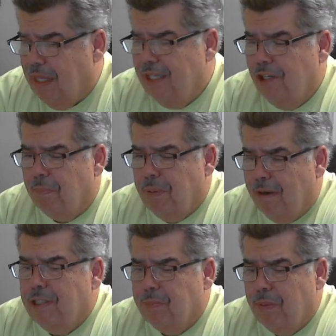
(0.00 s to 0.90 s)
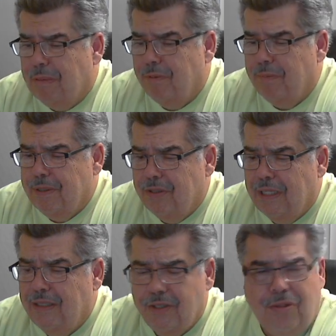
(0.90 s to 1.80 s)
your parents probably
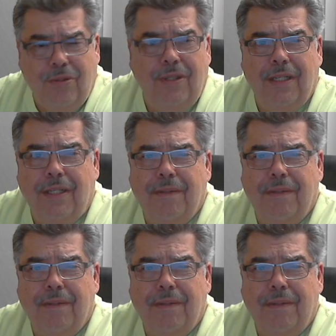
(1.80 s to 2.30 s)
said this to you?